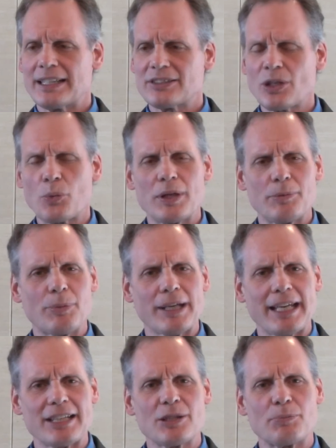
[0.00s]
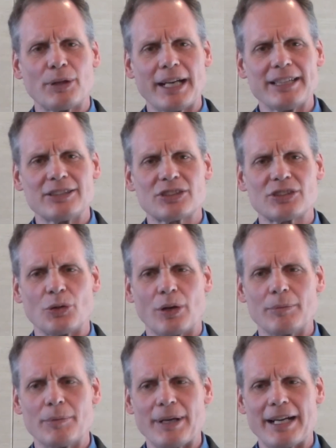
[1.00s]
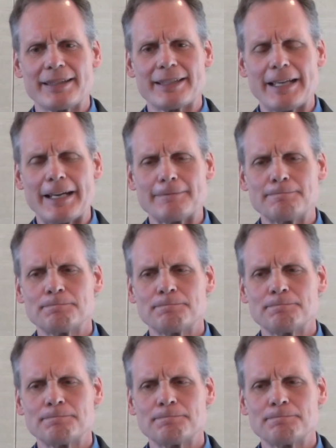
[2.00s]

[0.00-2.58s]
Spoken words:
And so we began to brainstorm about that.